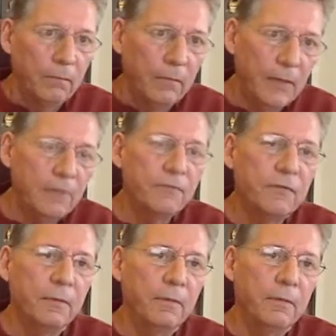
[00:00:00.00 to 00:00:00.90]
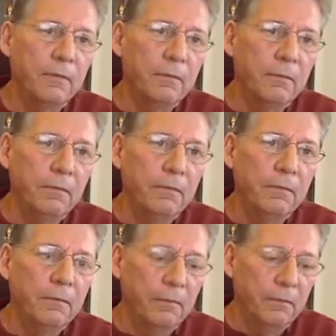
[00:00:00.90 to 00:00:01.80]
If
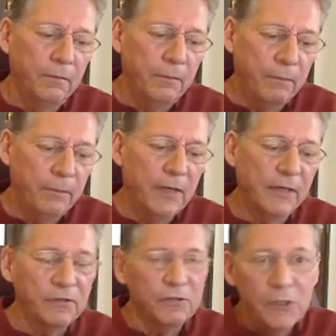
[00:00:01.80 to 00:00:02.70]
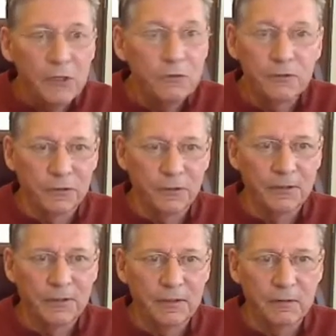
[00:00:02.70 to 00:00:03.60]
the Biggest
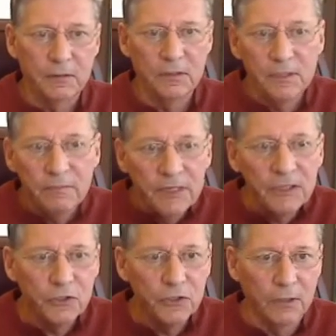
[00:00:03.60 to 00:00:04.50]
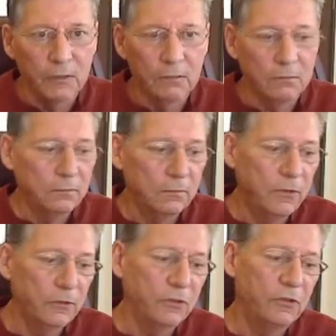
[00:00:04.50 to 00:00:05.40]
Loser in the TV show
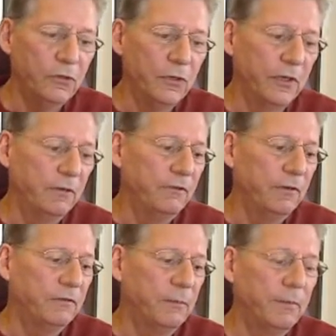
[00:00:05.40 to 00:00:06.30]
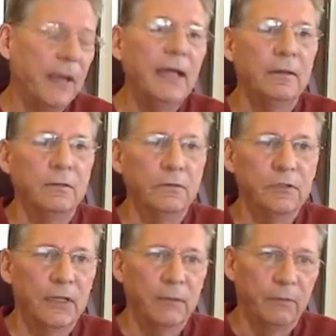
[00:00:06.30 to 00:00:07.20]
loses 250
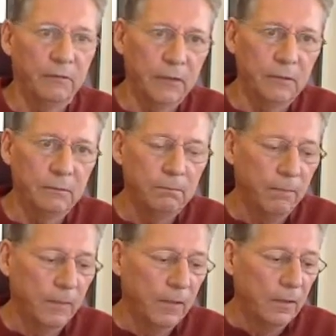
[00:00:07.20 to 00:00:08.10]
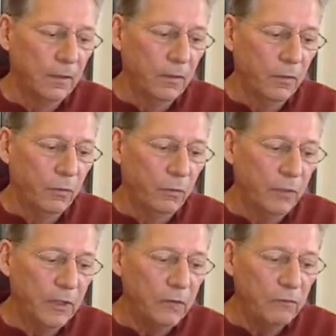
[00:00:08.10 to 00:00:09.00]
pounds, however,
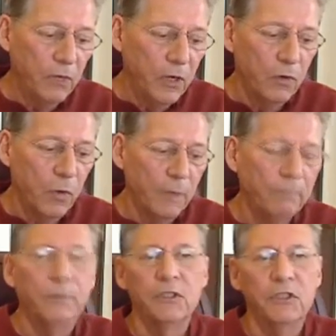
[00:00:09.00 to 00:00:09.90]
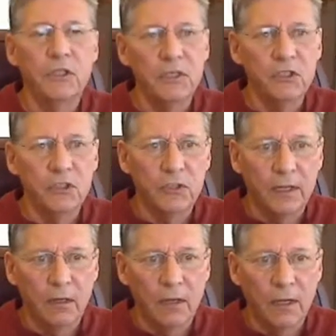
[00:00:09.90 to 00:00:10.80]
we don't know what percentage
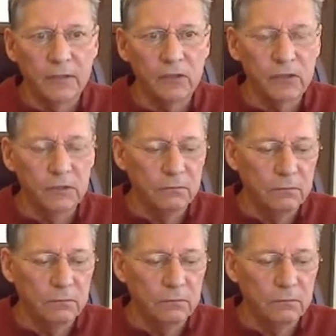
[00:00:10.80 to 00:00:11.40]
they lost,